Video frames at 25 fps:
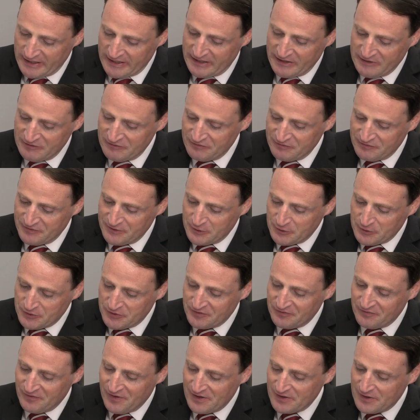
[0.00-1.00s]
infill
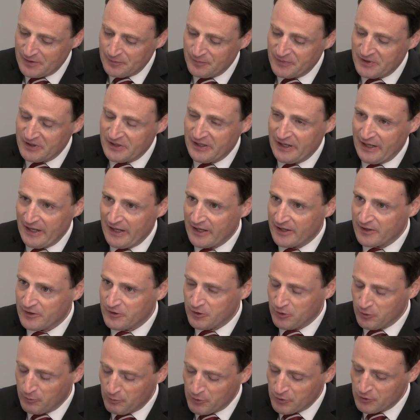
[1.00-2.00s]
development and
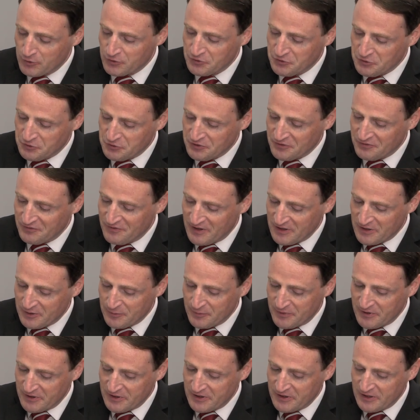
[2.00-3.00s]
commercial
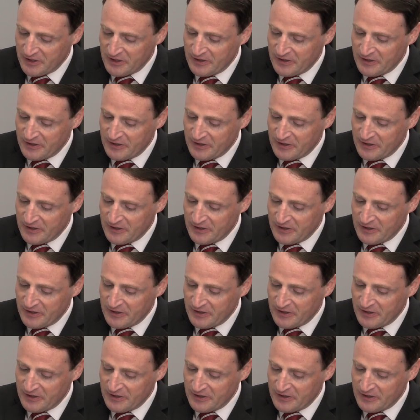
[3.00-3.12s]
development